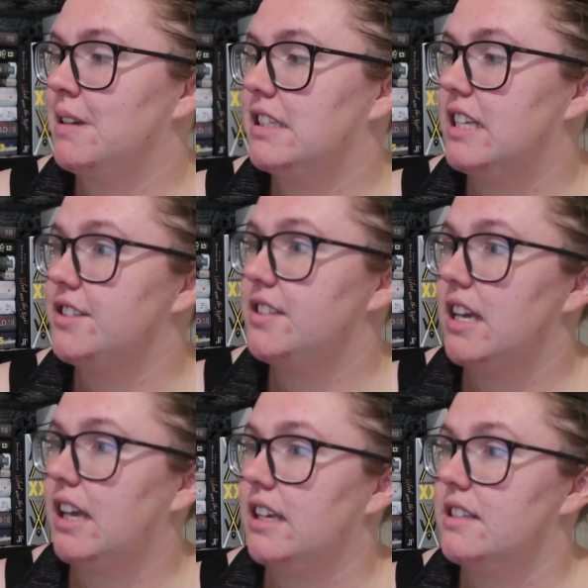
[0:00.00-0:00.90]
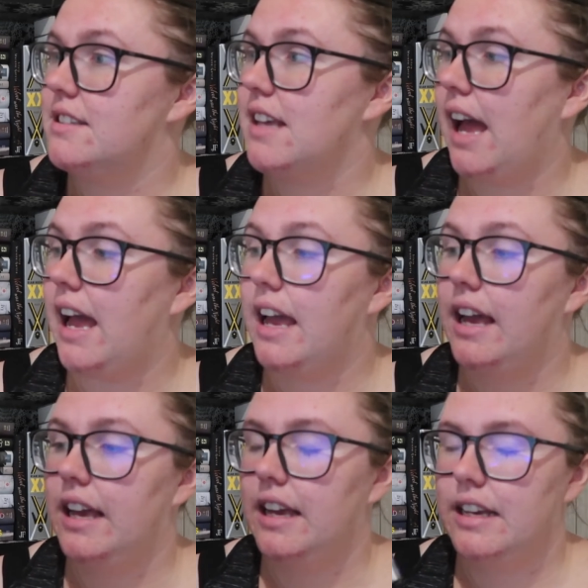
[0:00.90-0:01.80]
This is
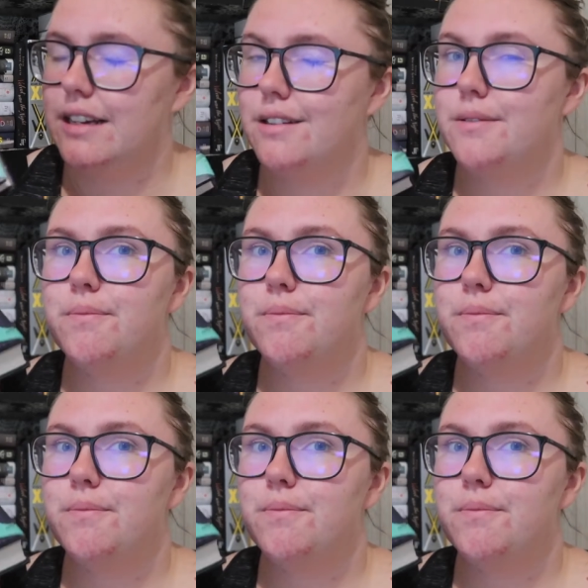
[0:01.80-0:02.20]
a